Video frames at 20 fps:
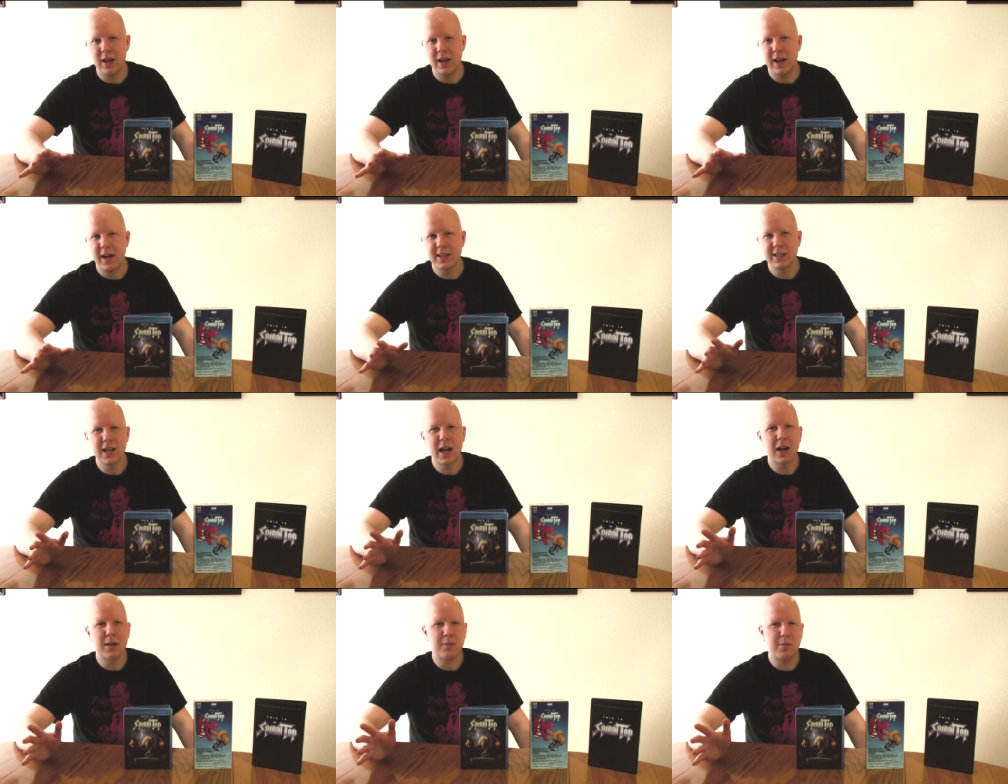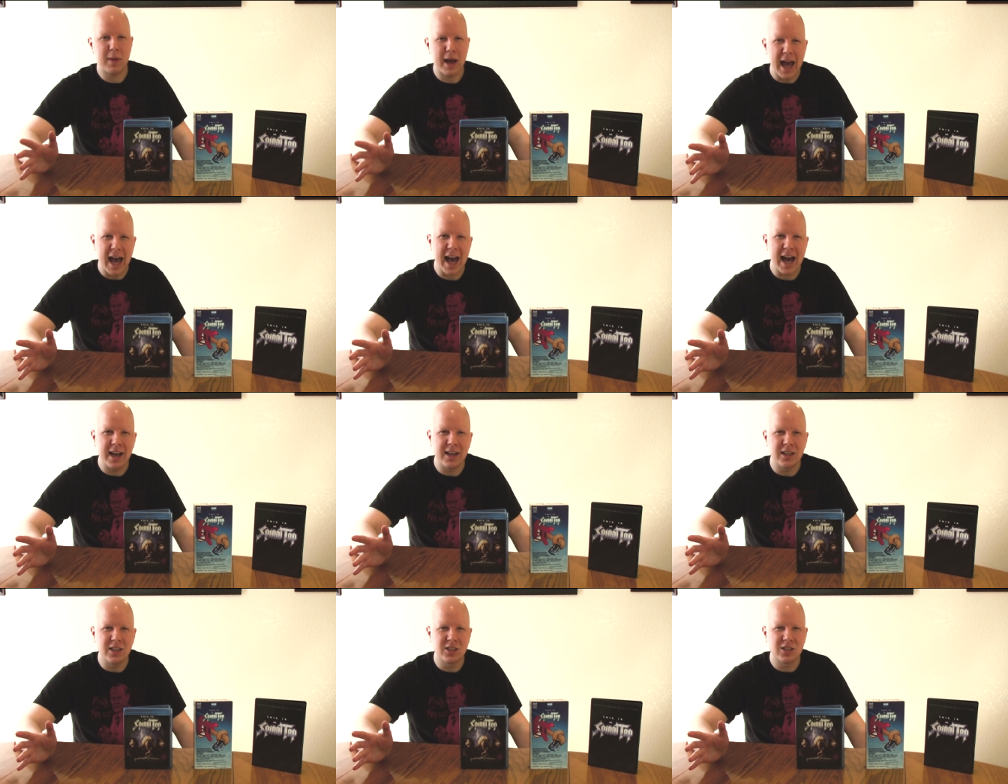It's not
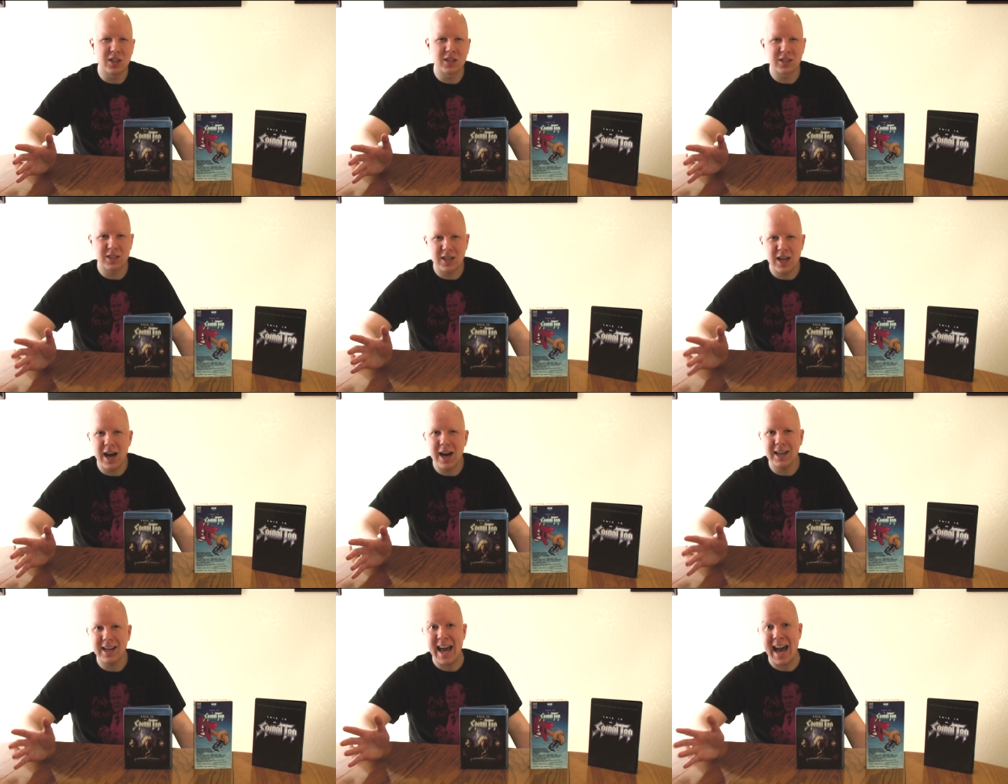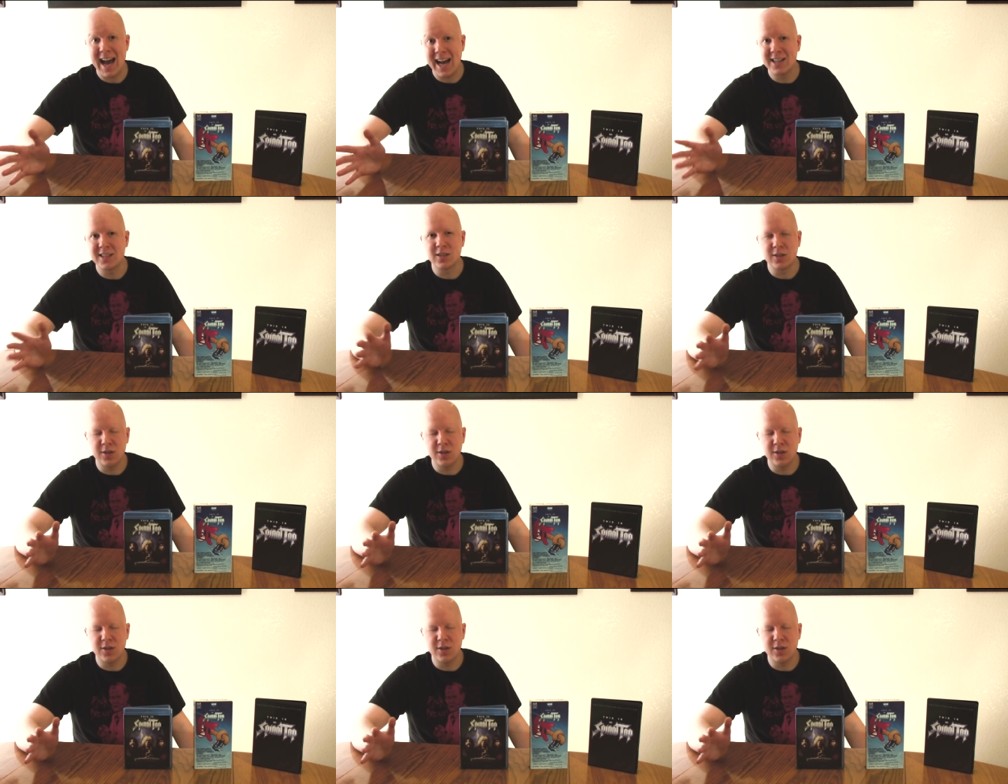bad, it's just not as